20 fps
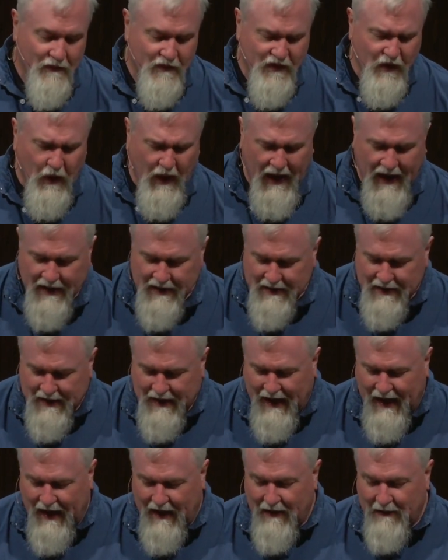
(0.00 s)
it's okay.
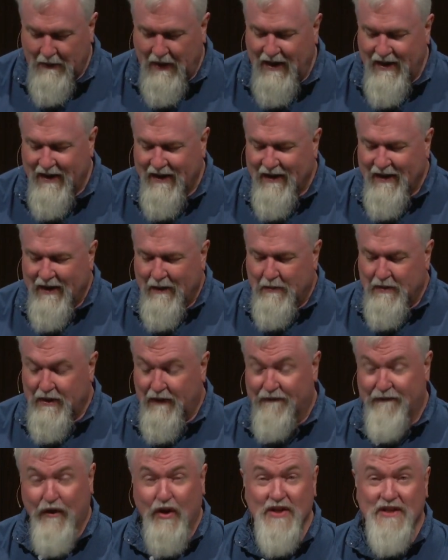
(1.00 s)

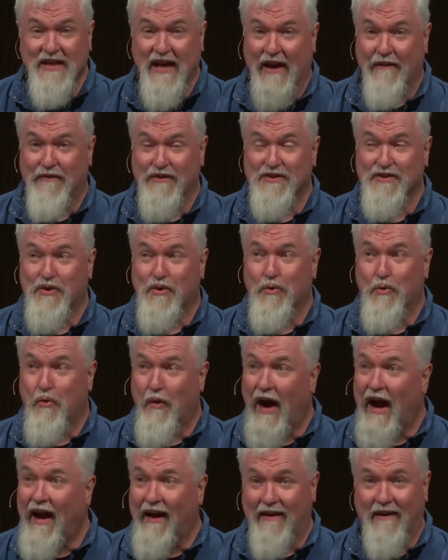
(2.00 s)
The first half is
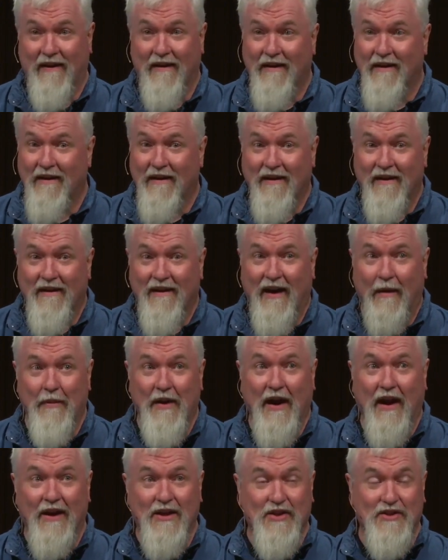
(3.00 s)
great. I
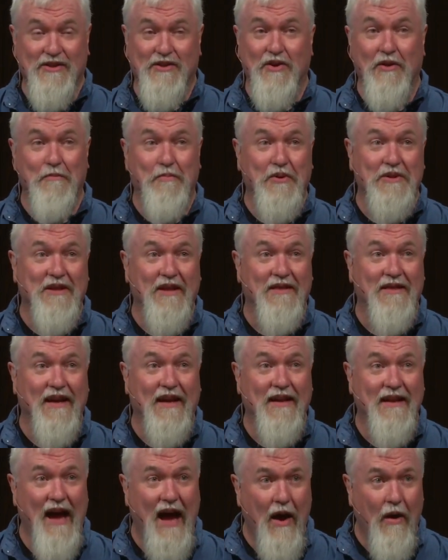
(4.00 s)
mean, I just couldn't put the
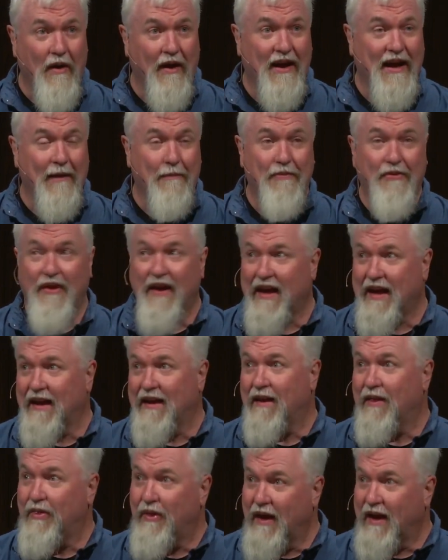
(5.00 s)
thing down. I kept
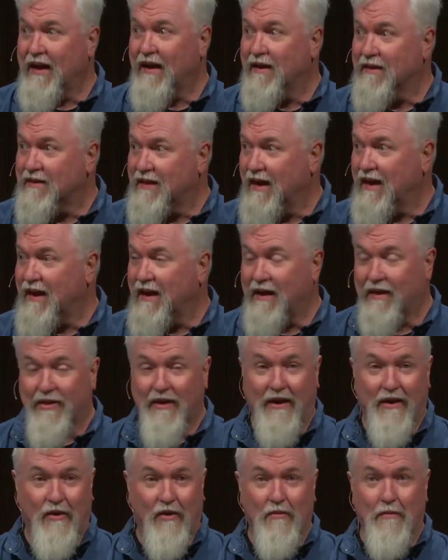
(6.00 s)
thinking and thinking and thinking. I
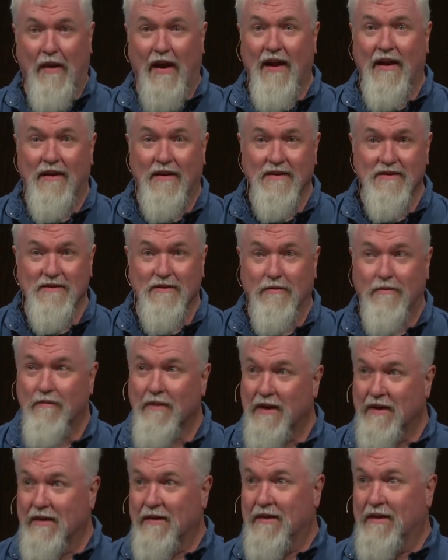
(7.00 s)
thought, oh man, this
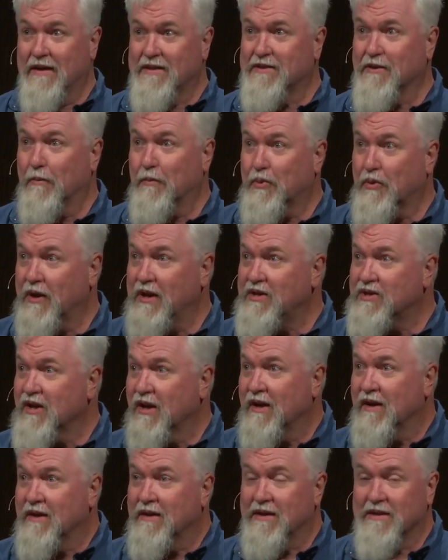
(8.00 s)
will preach.
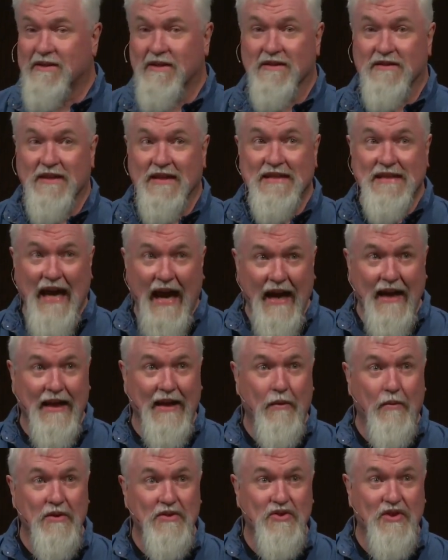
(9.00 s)
This is
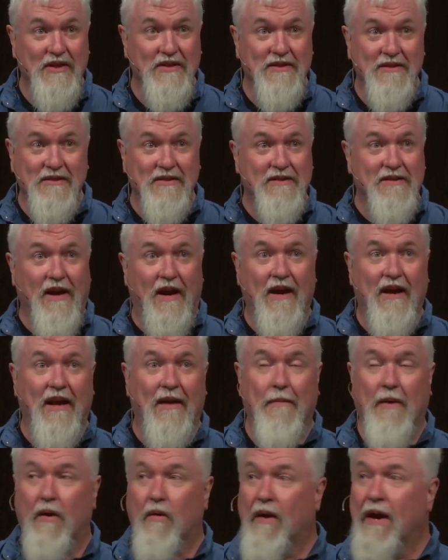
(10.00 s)
exactly what Jesus is
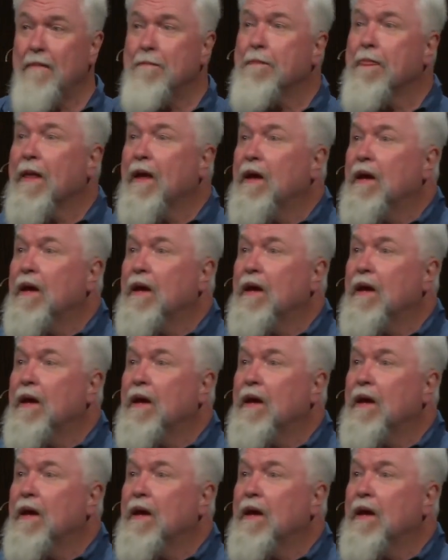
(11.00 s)
talking about, right?